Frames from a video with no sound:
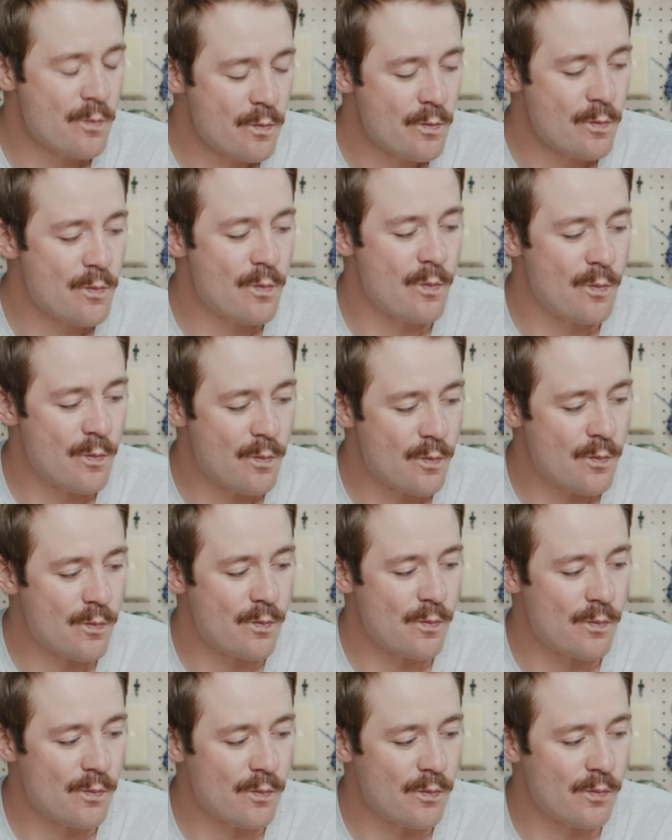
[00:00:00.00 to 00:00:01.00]

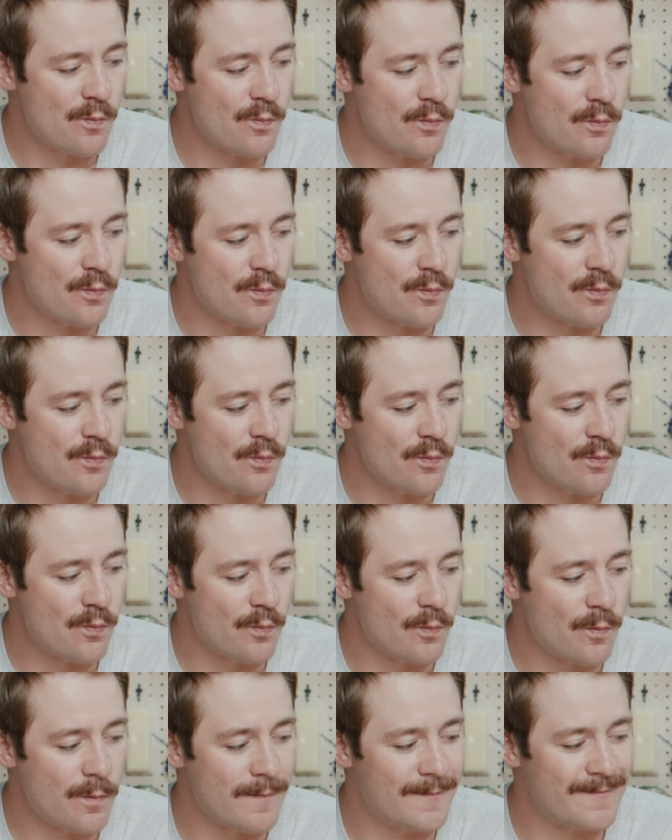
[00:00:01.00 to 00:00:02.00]

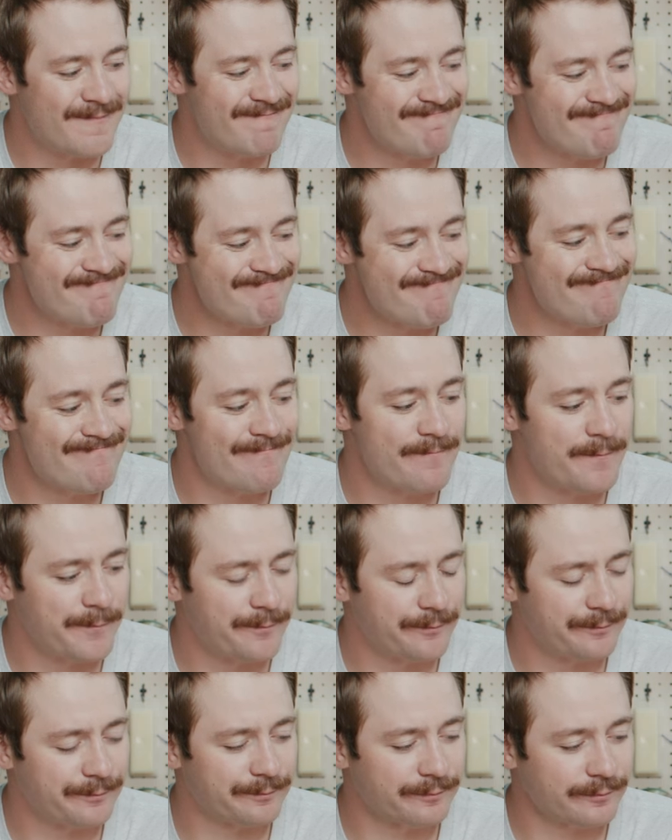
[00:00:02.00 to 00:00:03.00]

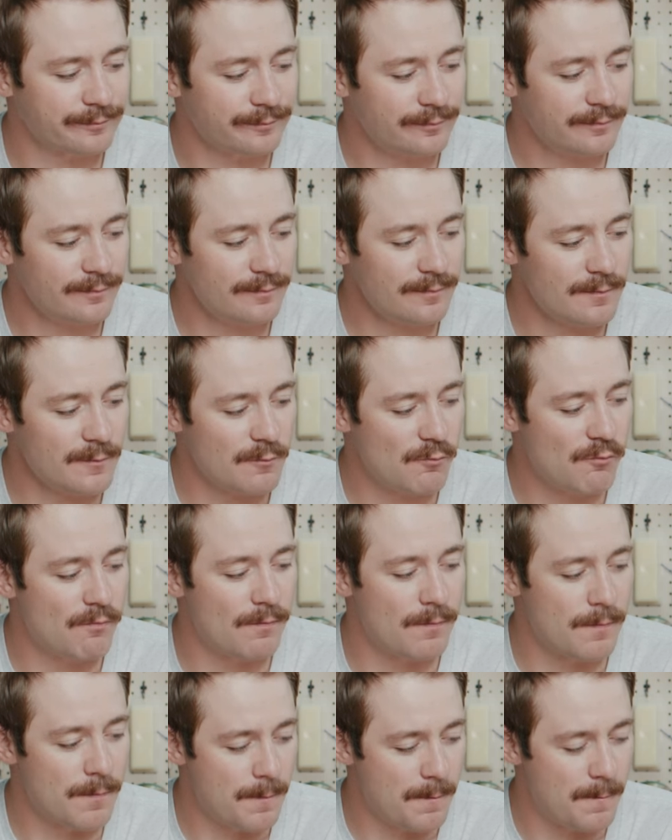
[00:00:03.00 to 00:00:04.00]

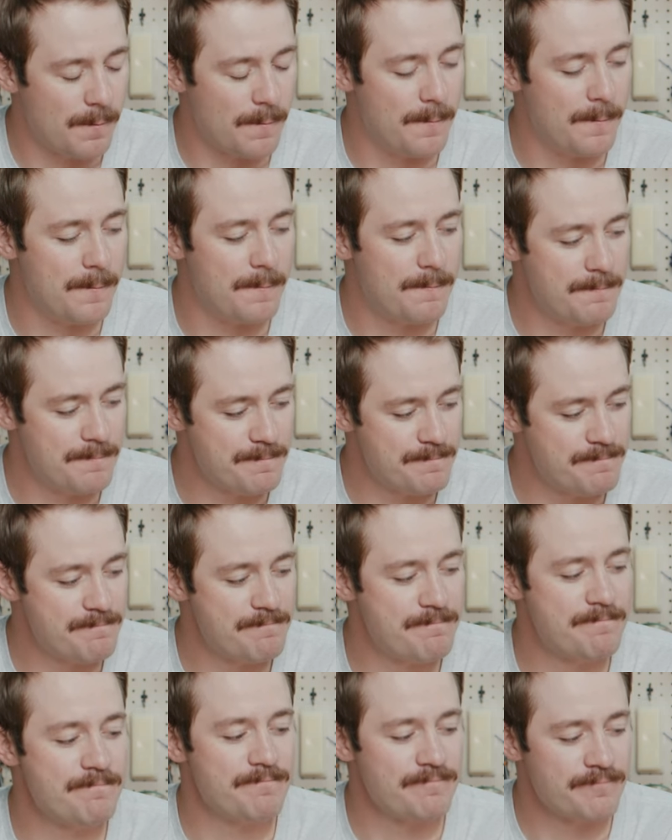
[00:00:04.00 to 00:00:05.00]

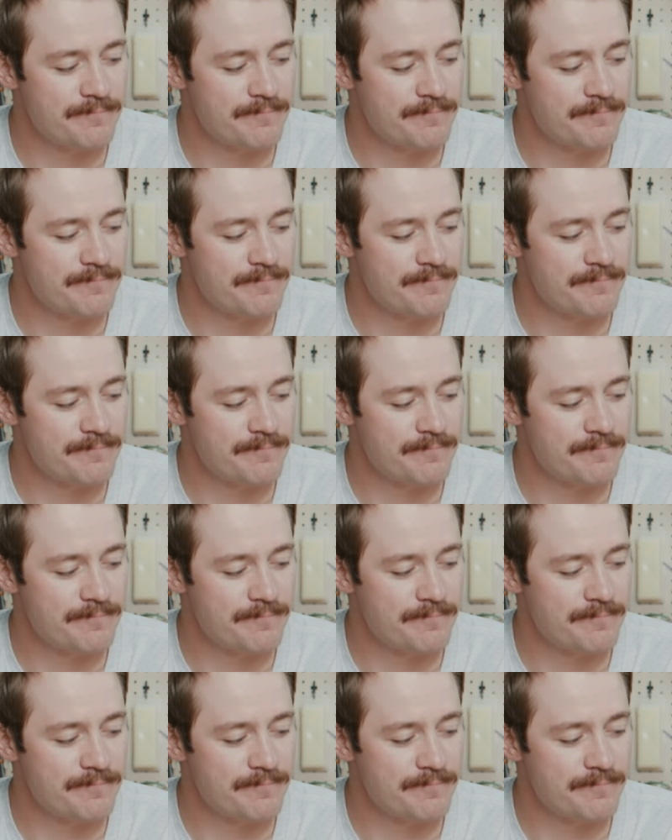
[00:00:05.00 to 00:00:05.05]
No words are spoken by the person on screen.